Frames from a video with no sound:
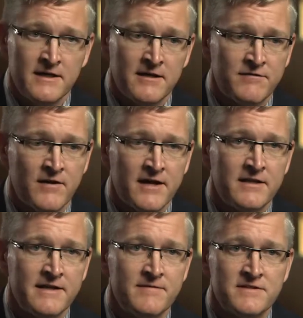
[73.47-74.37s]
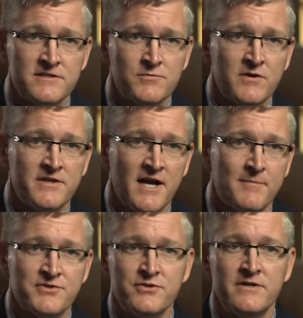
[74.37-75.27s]
Uh, frankly, this is where the
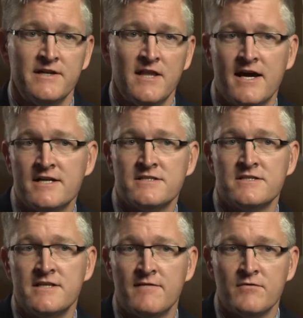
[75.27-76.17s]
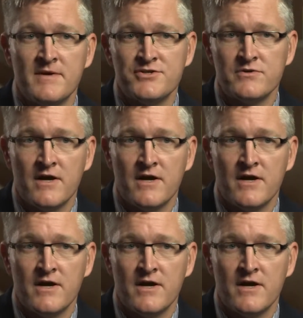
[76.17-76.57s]
opportunity lies in the Denver metro